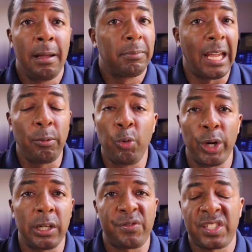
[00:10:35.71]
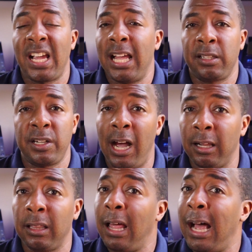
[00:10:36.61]
they wouldn't have signed the
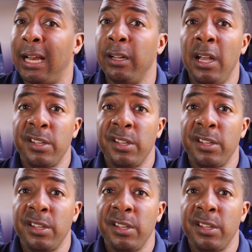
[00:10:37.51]
dotted line,